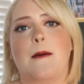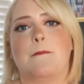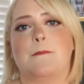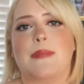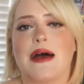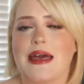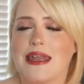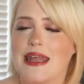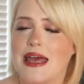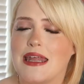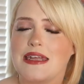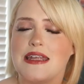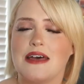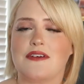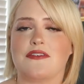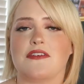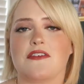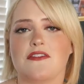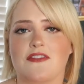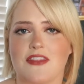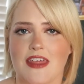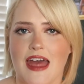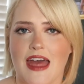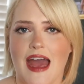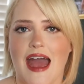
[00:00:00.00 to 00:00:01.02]
But enough
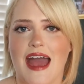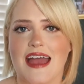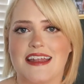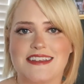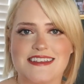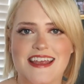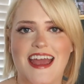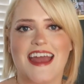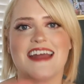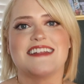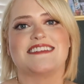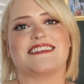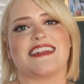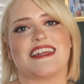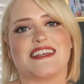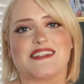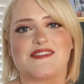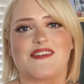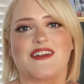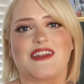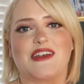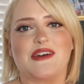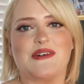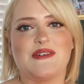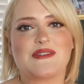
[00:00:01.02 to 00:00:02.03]
of that. Today's
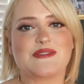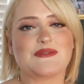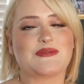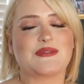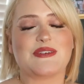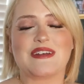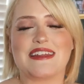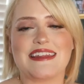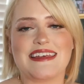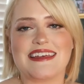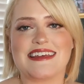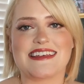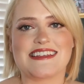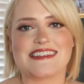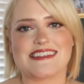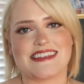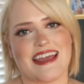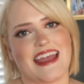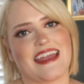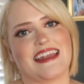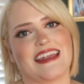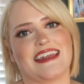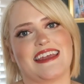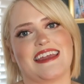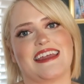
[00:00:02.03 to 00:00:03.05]
video video is really
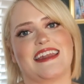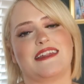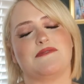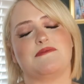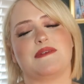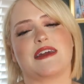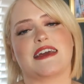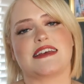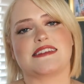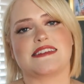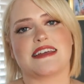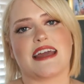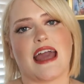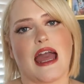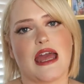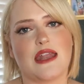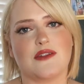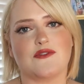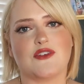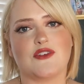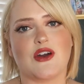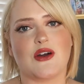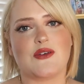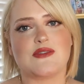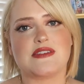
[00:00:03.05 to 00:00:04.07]
exciting because it kind
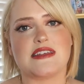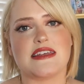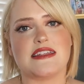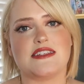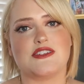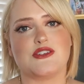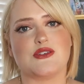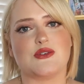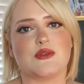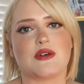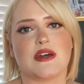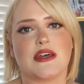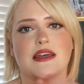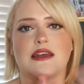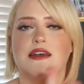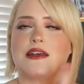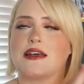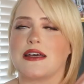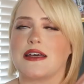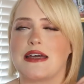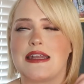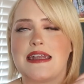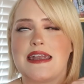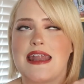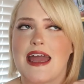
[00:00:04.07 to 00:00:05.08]
of goes into
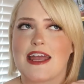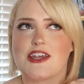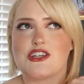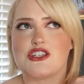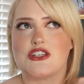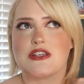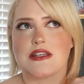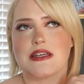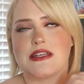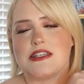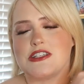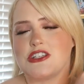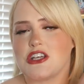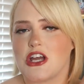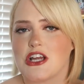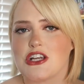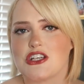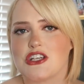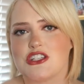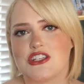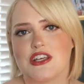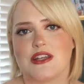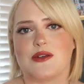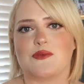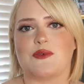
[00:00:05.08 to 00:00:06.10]
connection
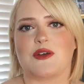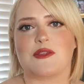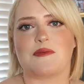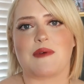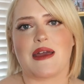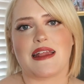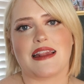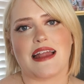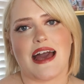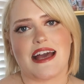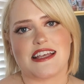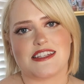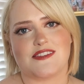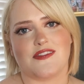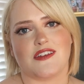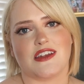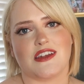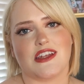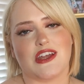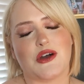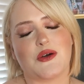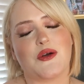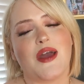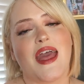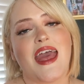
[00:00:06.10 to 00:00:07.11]
conjunction with my last
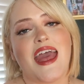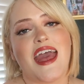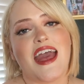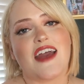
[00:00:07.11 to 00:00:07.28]
video.